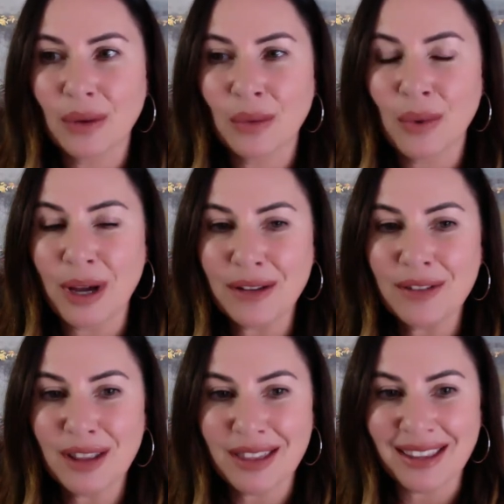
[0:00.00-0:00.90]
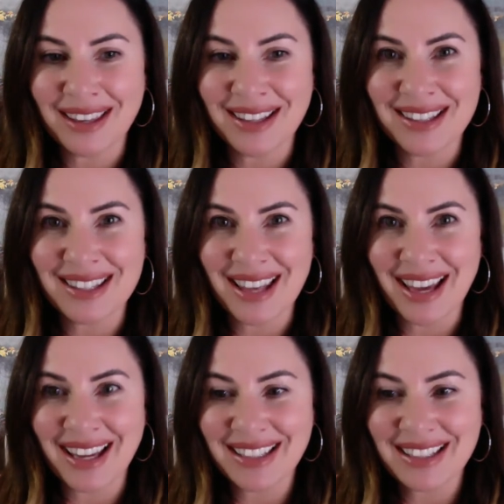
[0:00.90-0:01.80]
one of the things
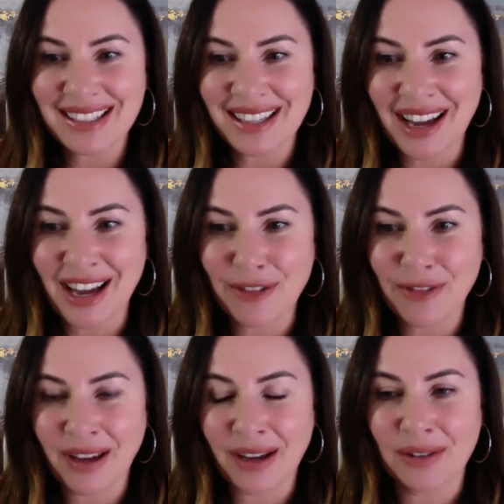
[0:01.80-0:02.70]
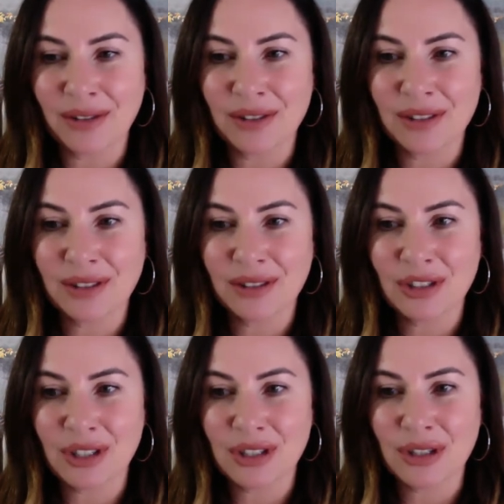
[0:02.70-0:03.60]
that I found
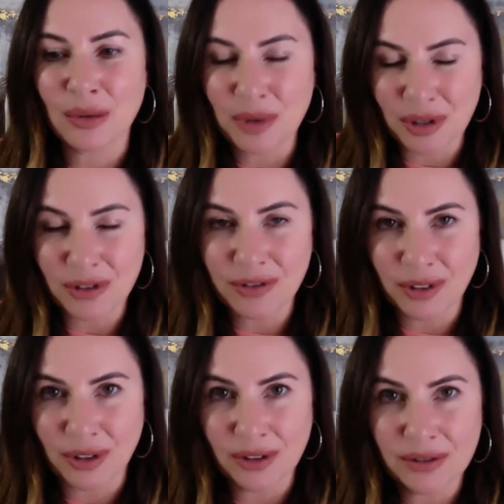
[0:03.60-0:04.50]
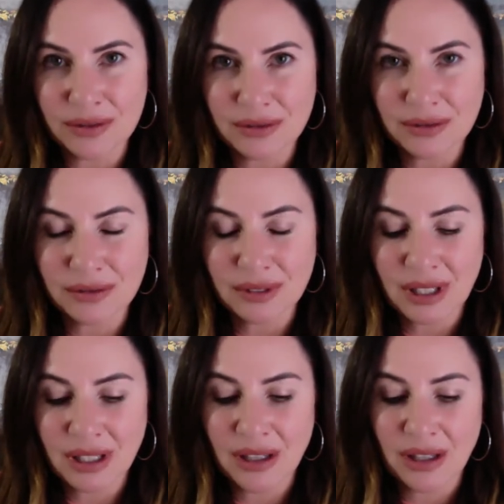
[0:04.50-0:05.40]
just so beautiful
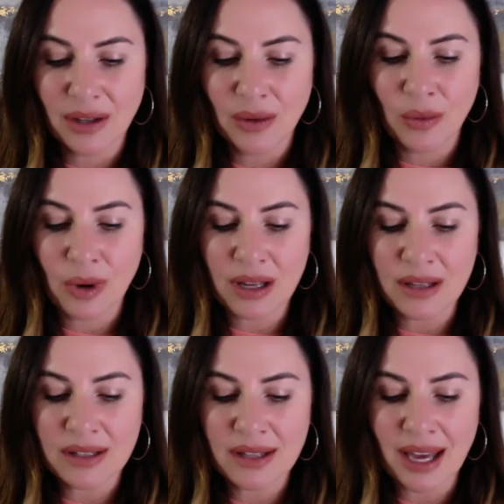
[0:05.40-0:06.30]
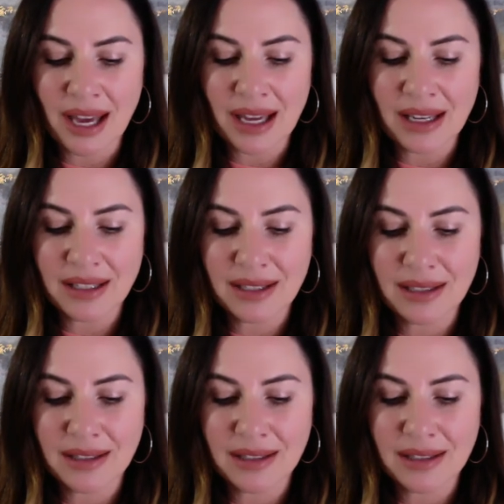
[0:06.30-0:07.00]
was that,